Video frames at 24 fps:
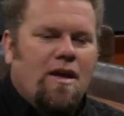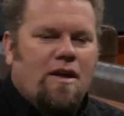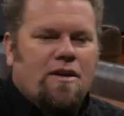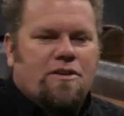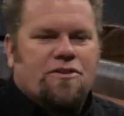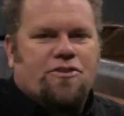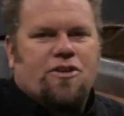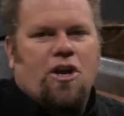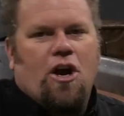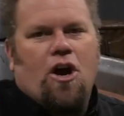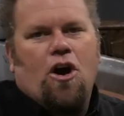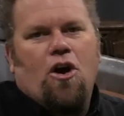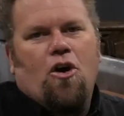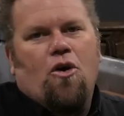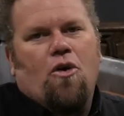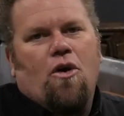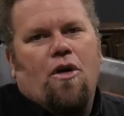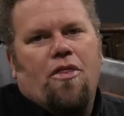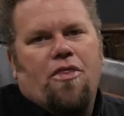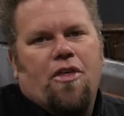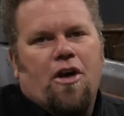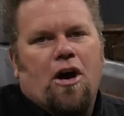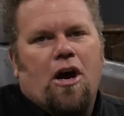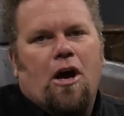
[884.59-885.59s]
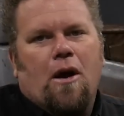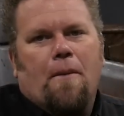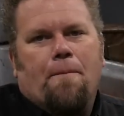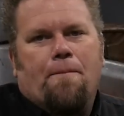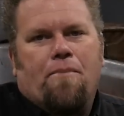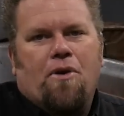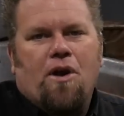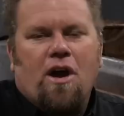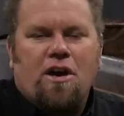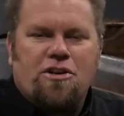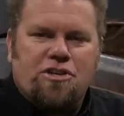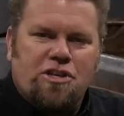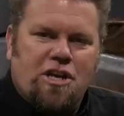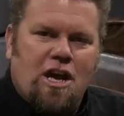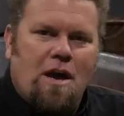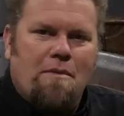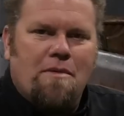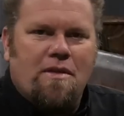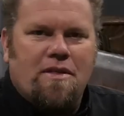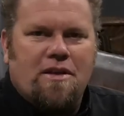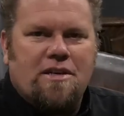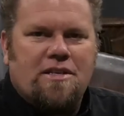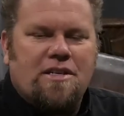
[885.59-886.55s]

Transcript: So the production company at the